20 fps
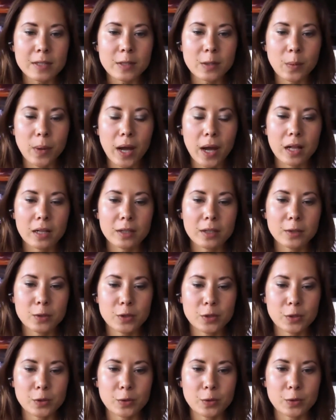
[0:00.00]
while you
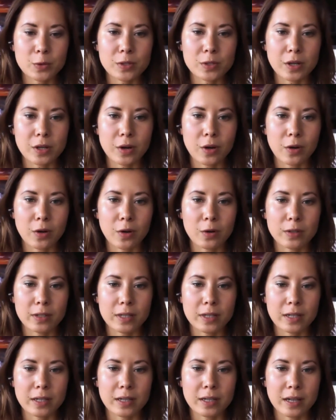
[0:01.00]
choose all
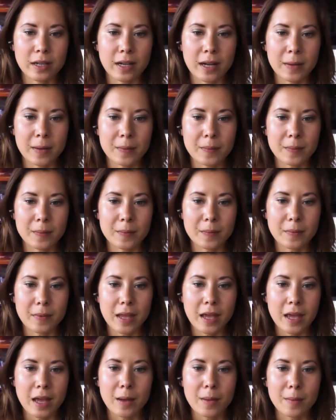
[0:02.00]
the
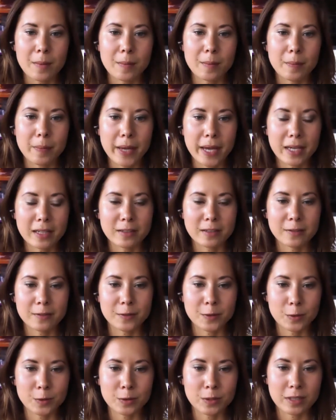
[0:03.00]
bad
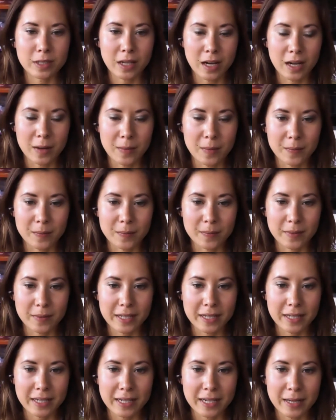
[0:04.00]
food
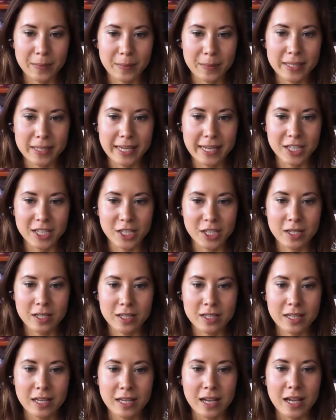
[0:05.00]

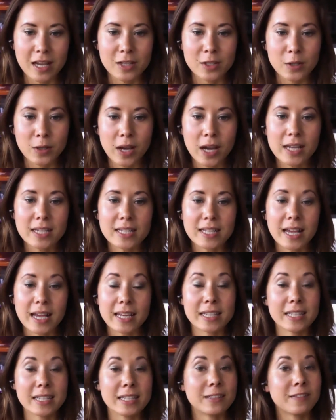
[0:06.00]
combinations, so guys, I
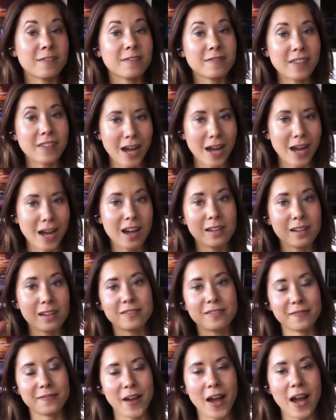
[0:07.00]
need 5
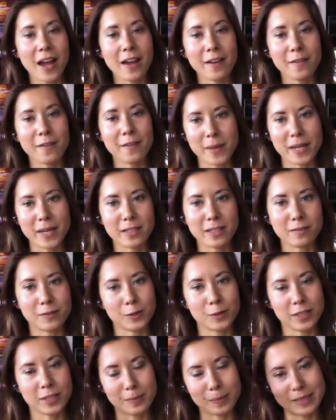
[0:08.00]
bad food
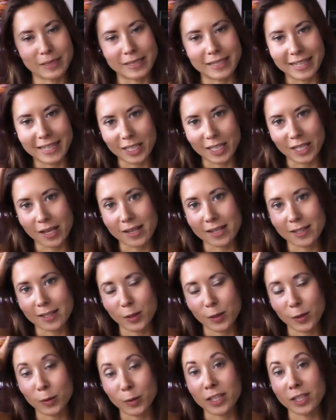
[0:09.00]
combinations,
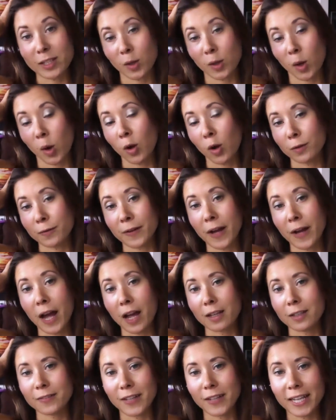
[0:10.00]
so list all
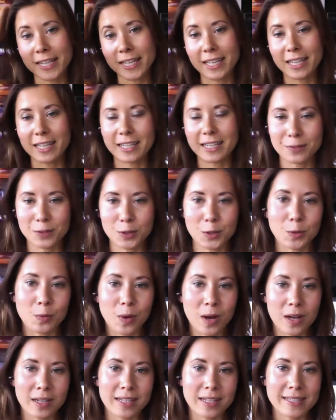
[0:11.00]
5. I can give you
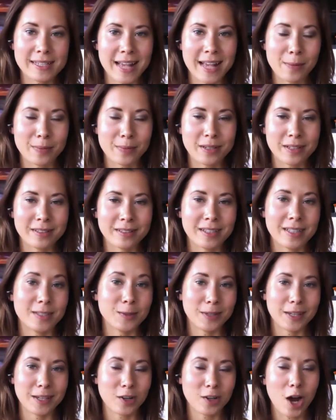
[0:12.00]
one example that you
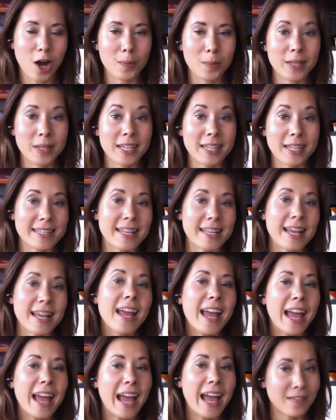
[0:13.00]
can copy is
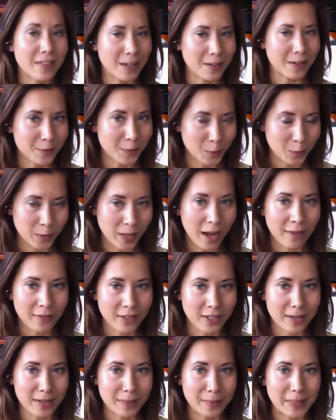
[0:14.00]
having fruit after
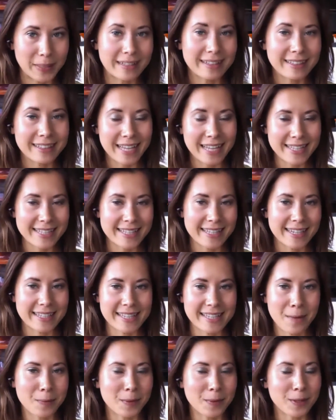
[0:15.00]
a meal. That's an
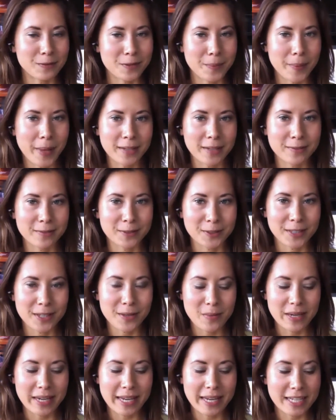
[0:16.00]
example of a bad food
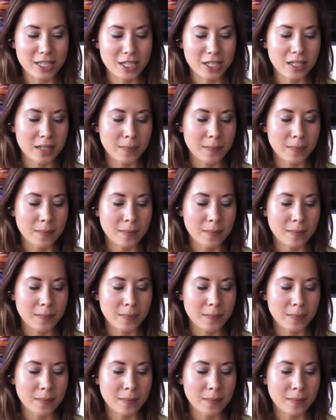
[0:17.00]
combination.